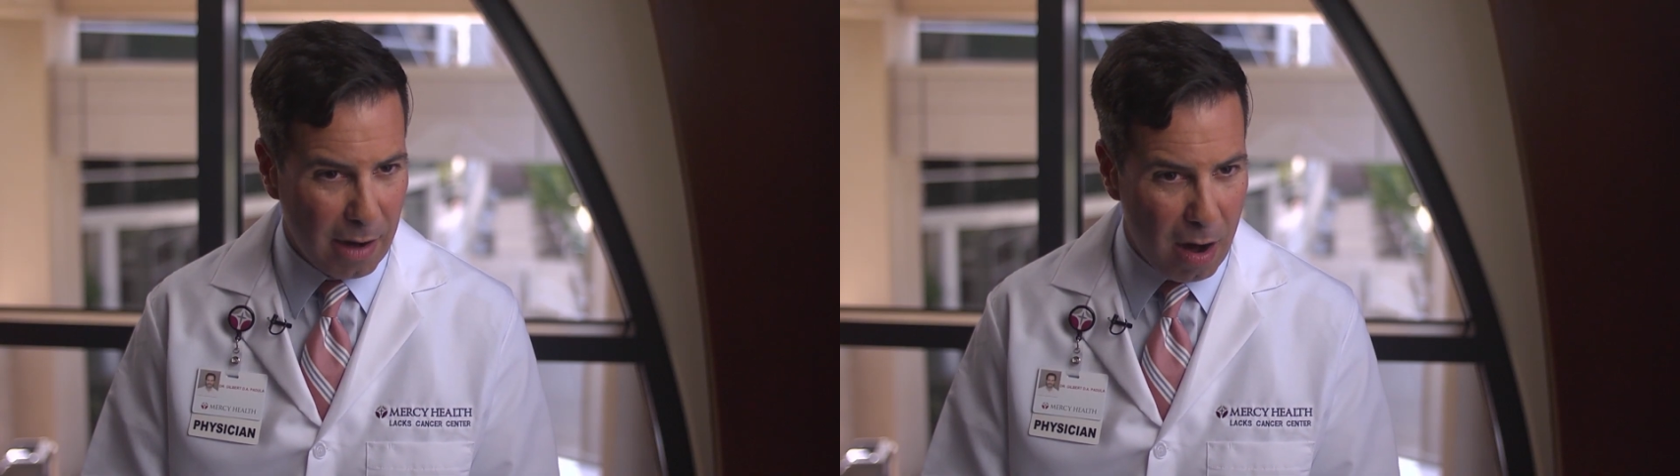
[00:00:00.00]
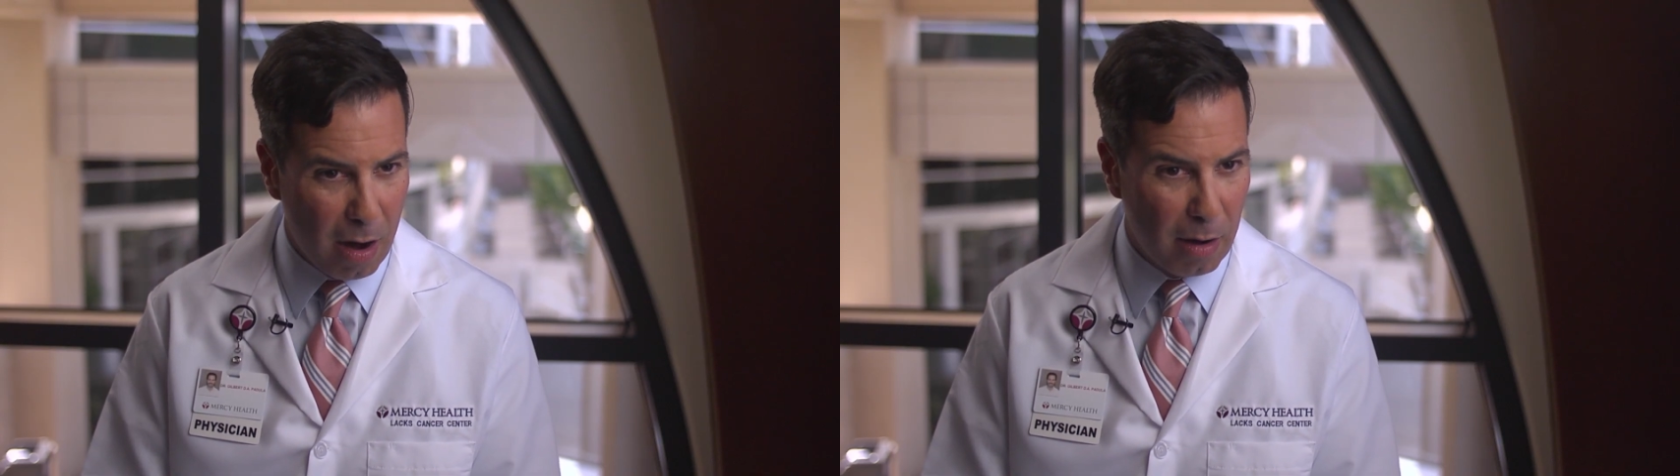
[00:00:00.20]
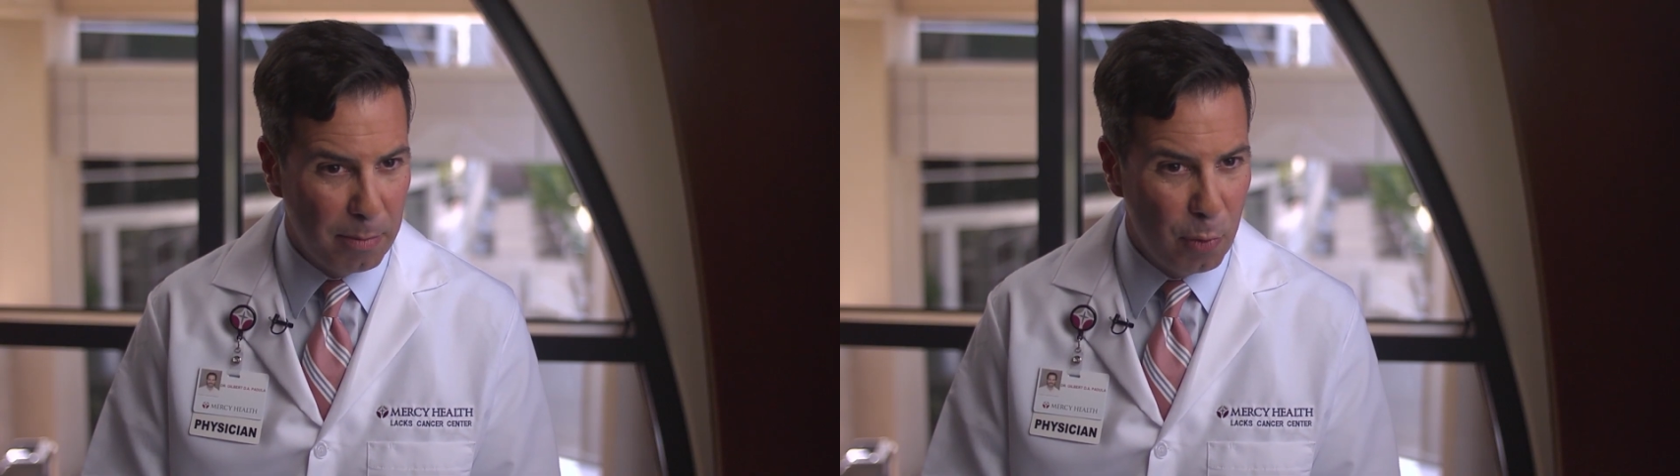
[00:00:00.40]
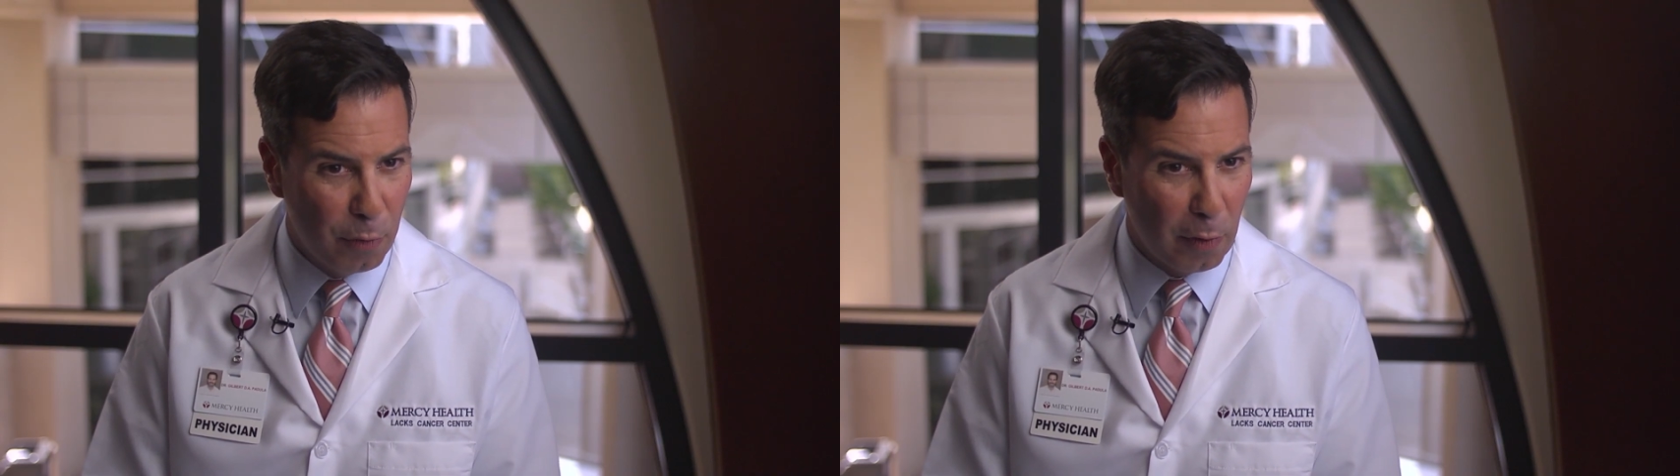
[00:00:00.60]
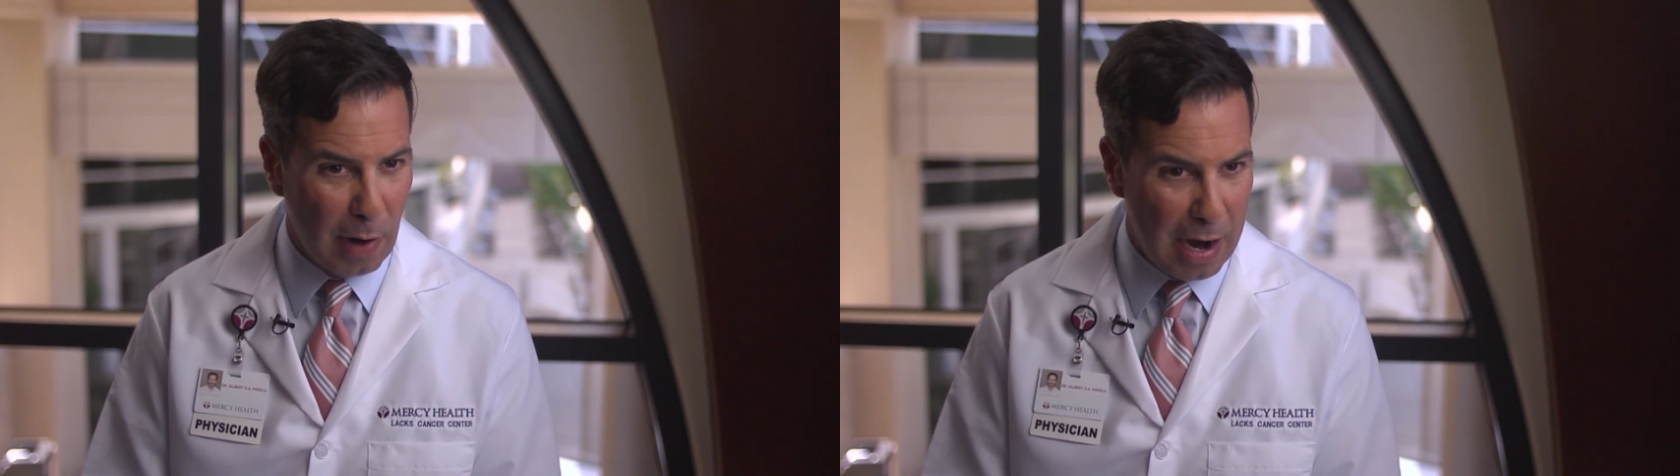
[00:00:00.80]
arm move
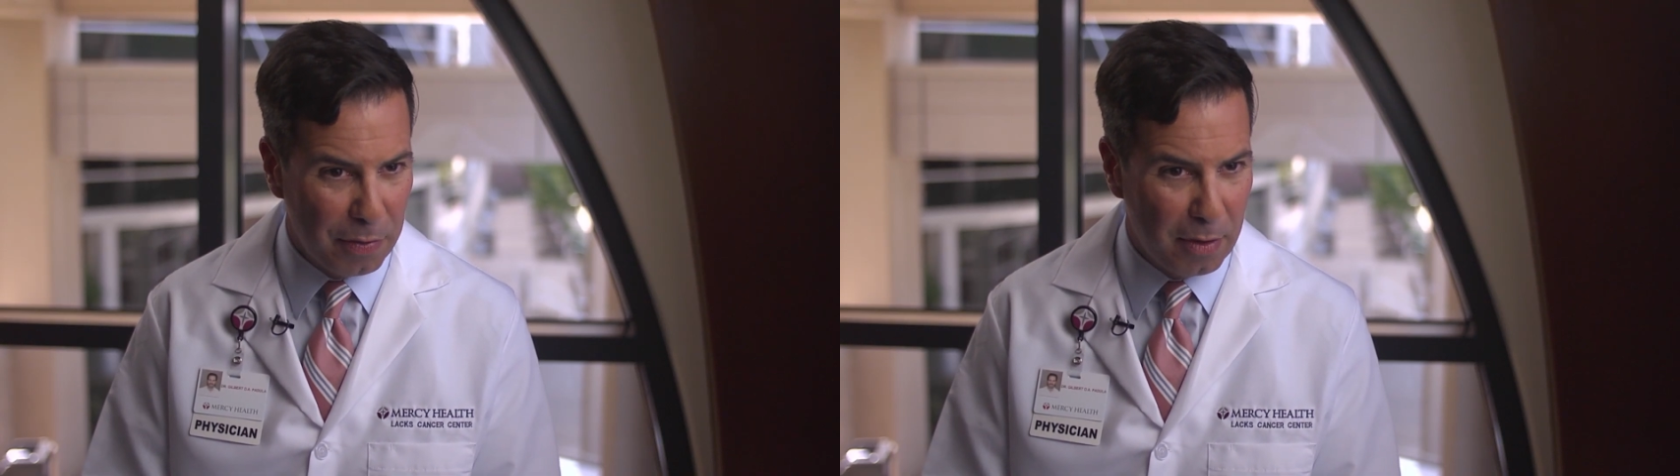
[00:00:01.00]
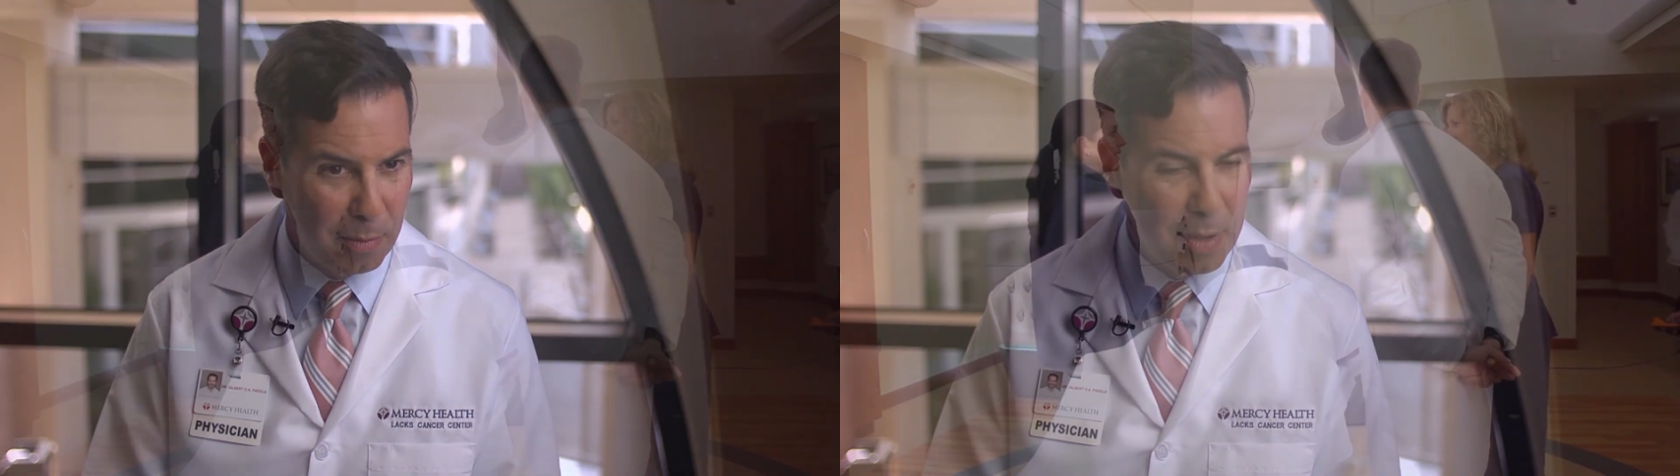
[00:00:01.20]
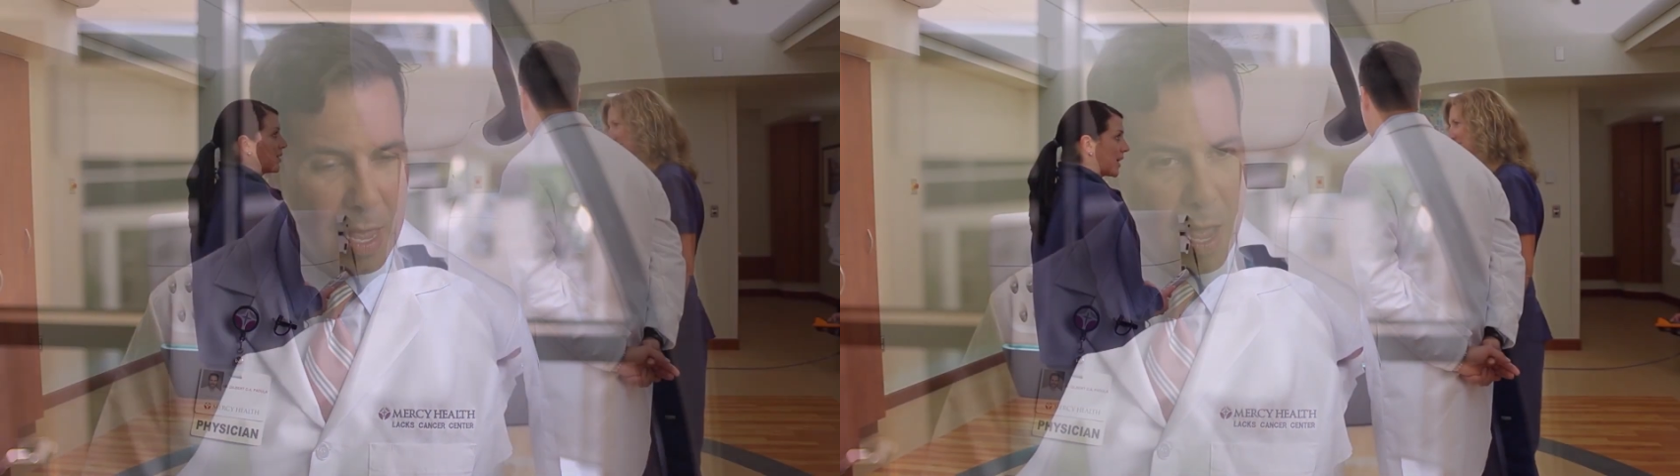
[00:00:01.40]
around them,